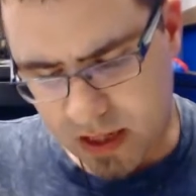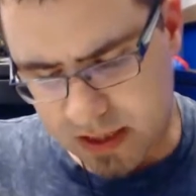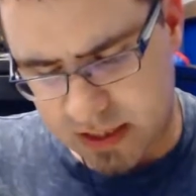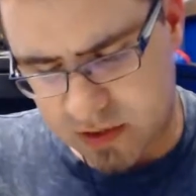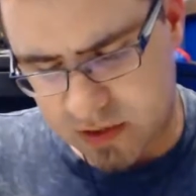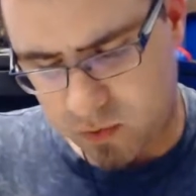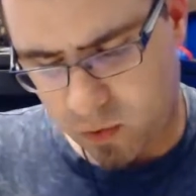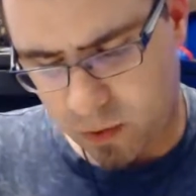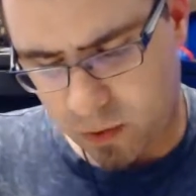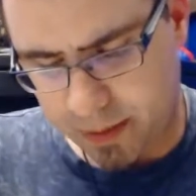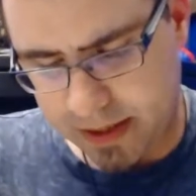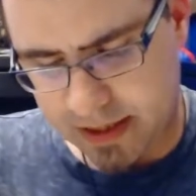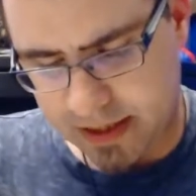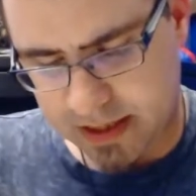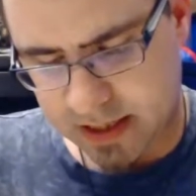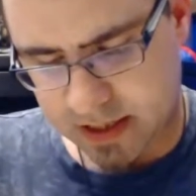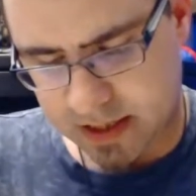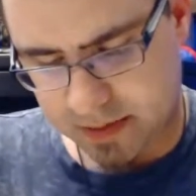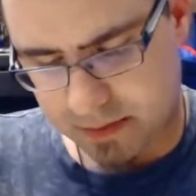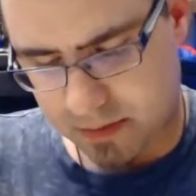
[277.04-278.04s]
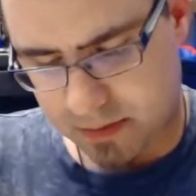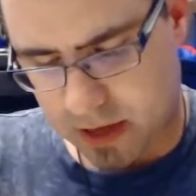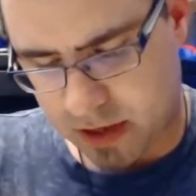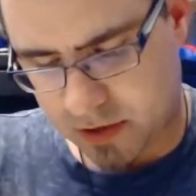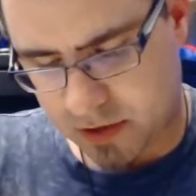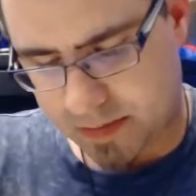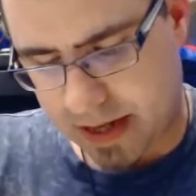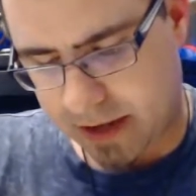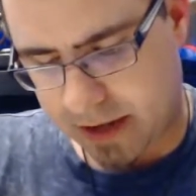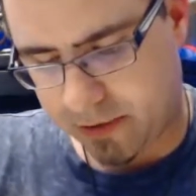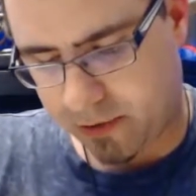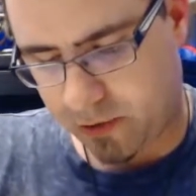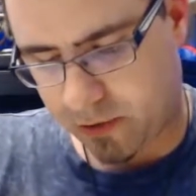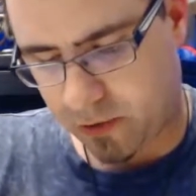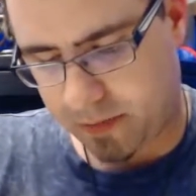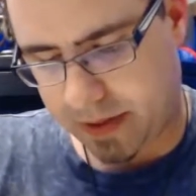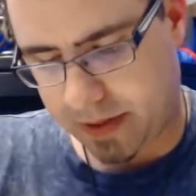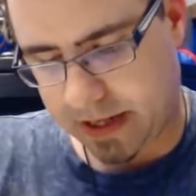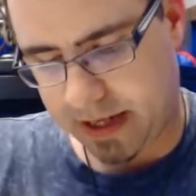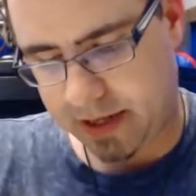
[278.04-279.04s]
It says War Beasts in this model's battle
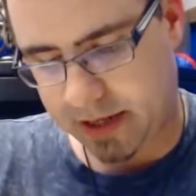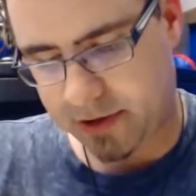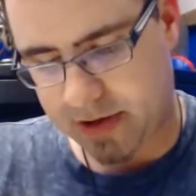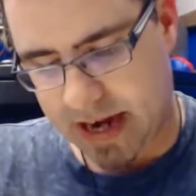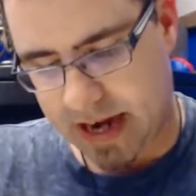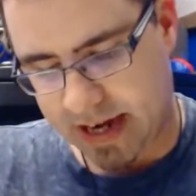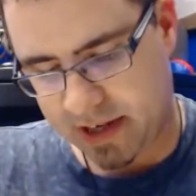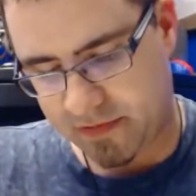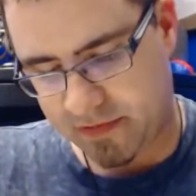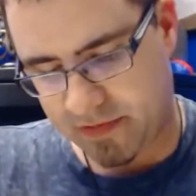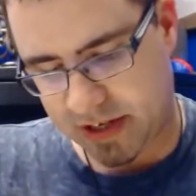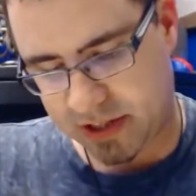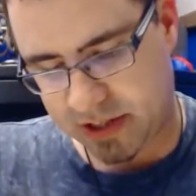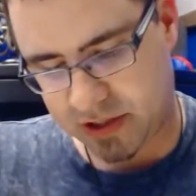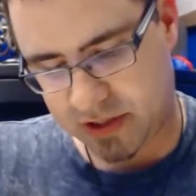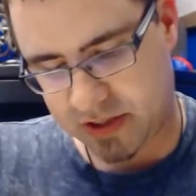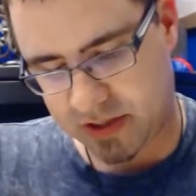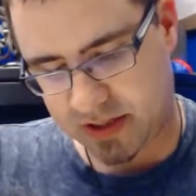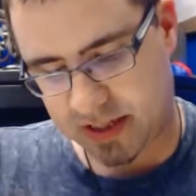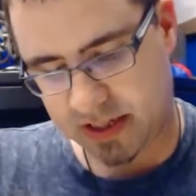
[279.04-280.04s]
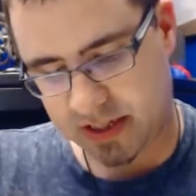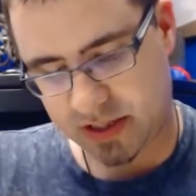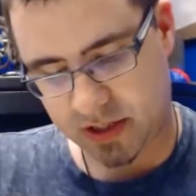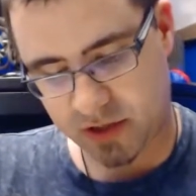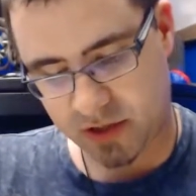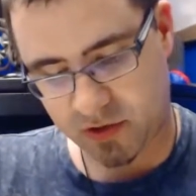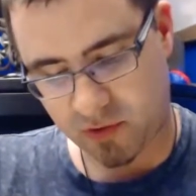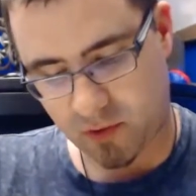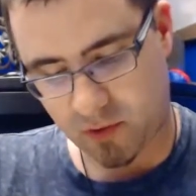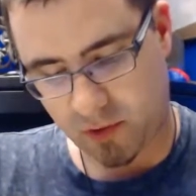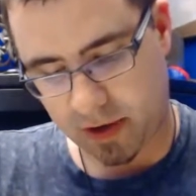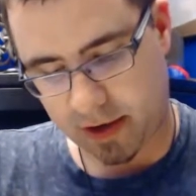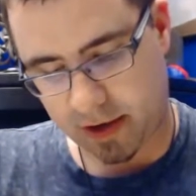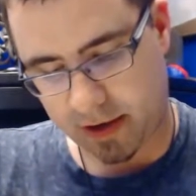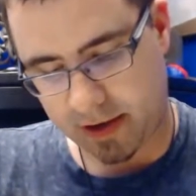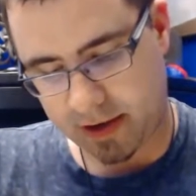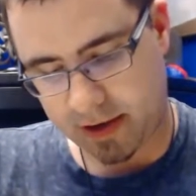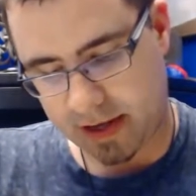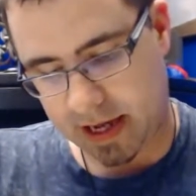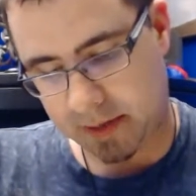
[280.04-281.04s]
group, beginning their activations in its control
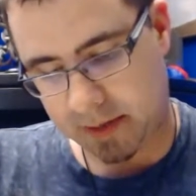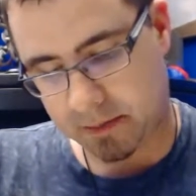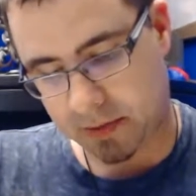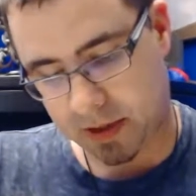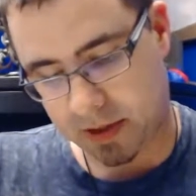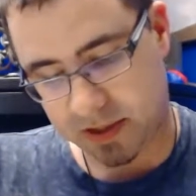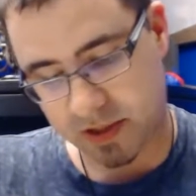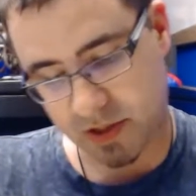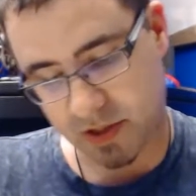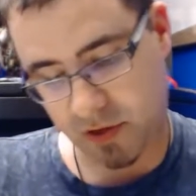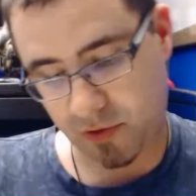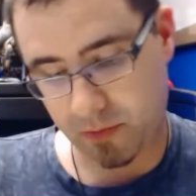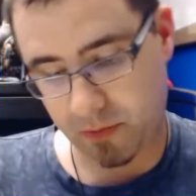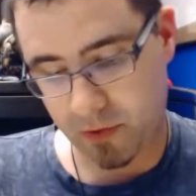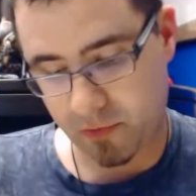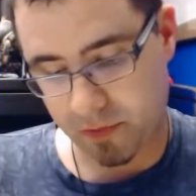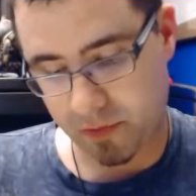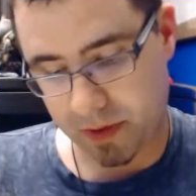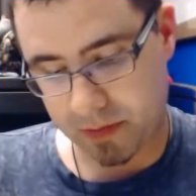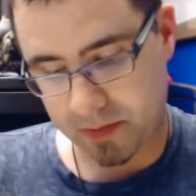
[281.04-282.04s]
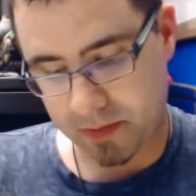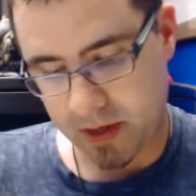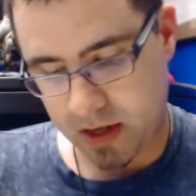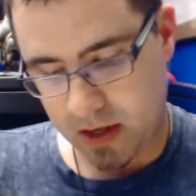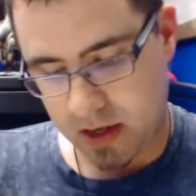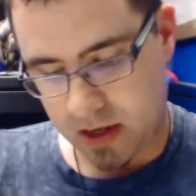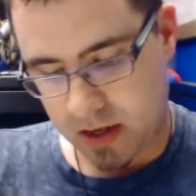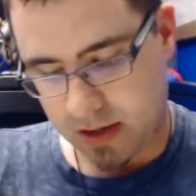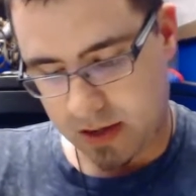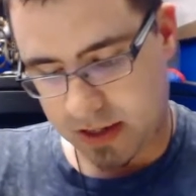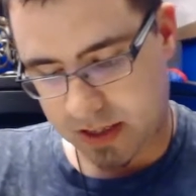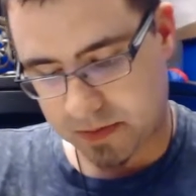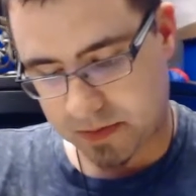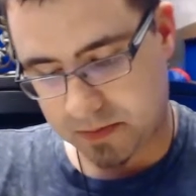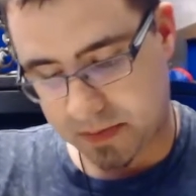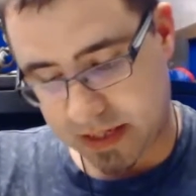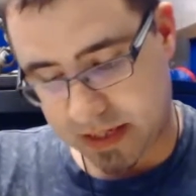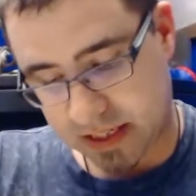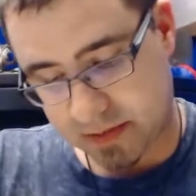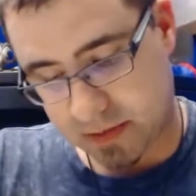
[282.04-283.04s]
area, gain +2 movement.
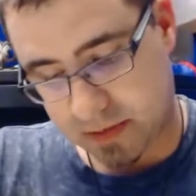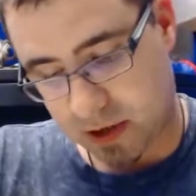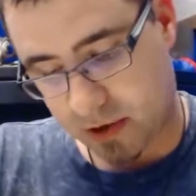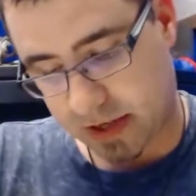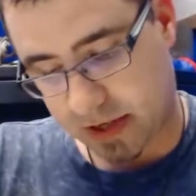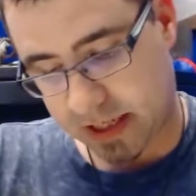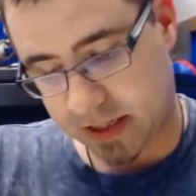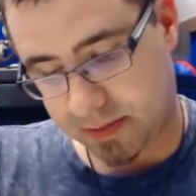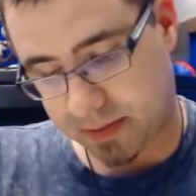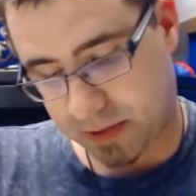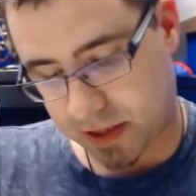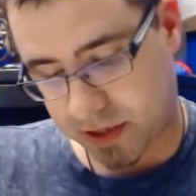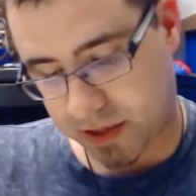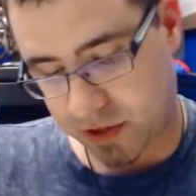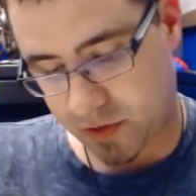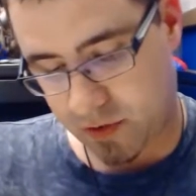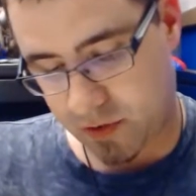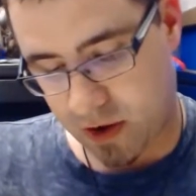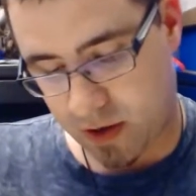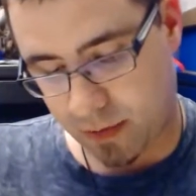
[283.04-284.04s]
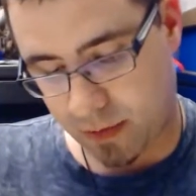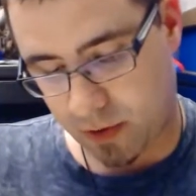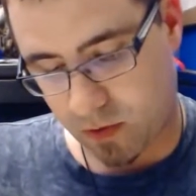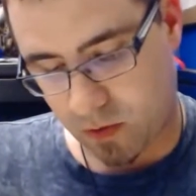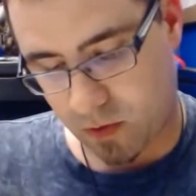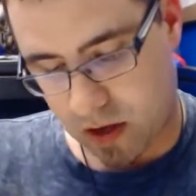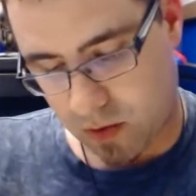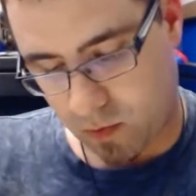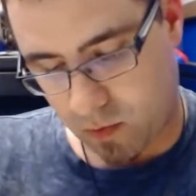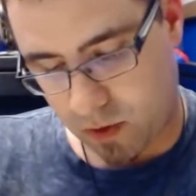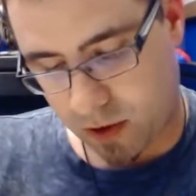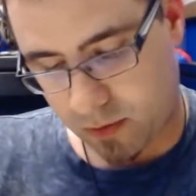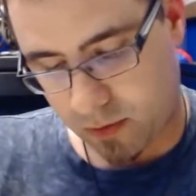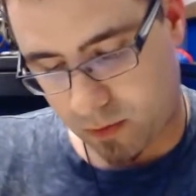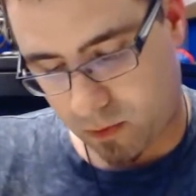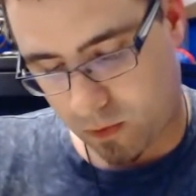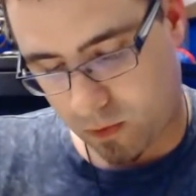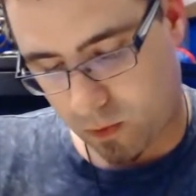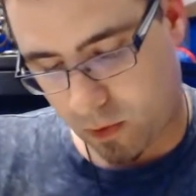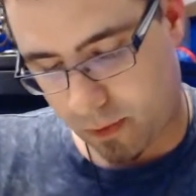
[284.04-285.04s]
This model gains +2 armor while 1 or
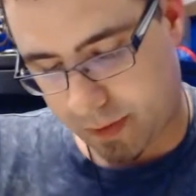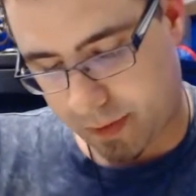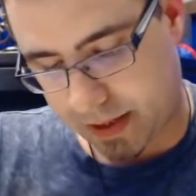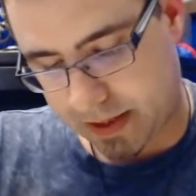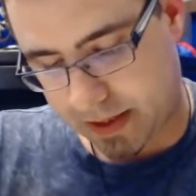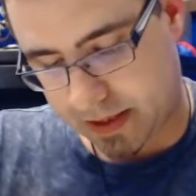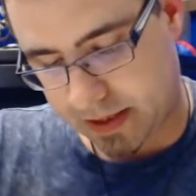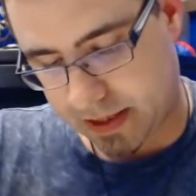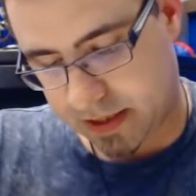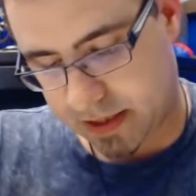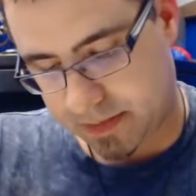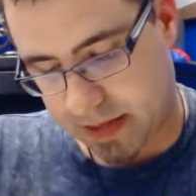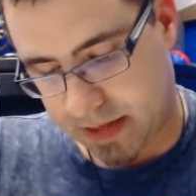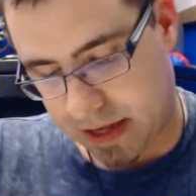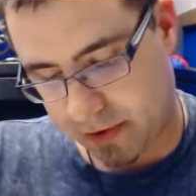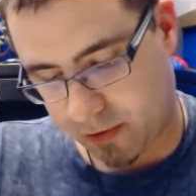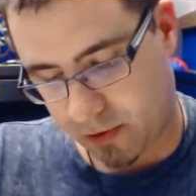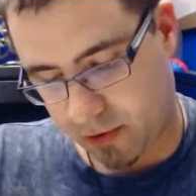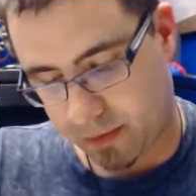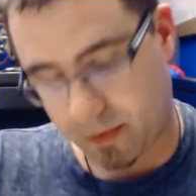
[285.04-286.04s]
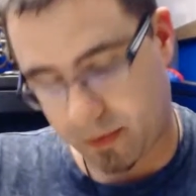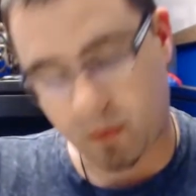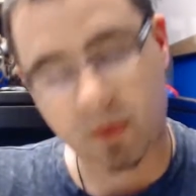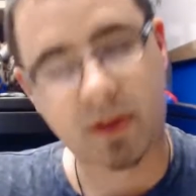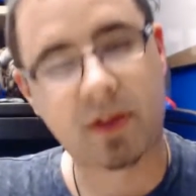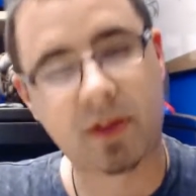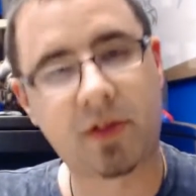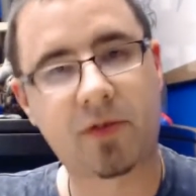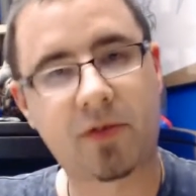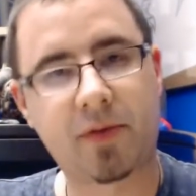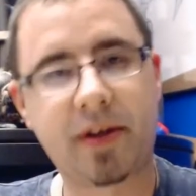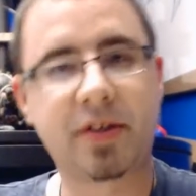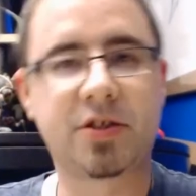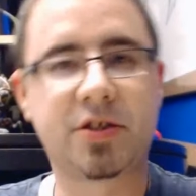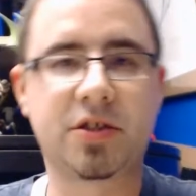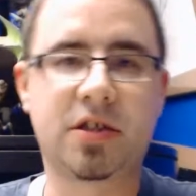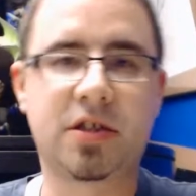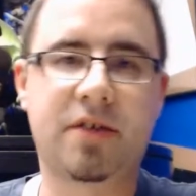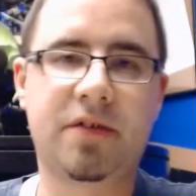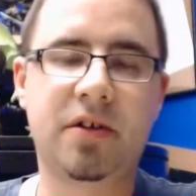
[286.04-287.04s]
more War Beasts in its battle group are within 3
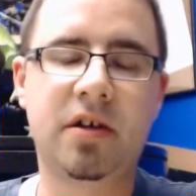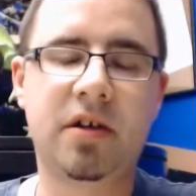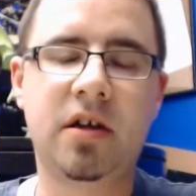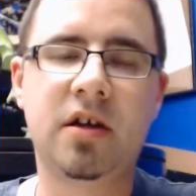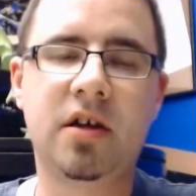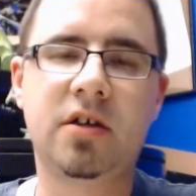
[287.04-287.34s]
inches of it.